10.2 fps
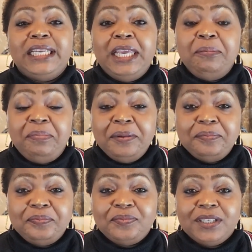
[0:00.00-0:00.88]
tip
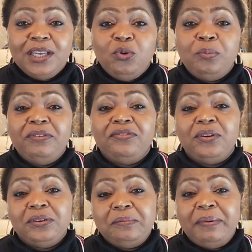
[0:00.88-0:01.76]
will be
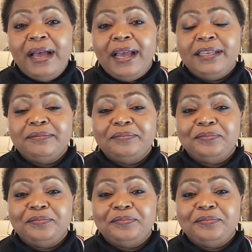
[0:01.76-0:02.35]
followed by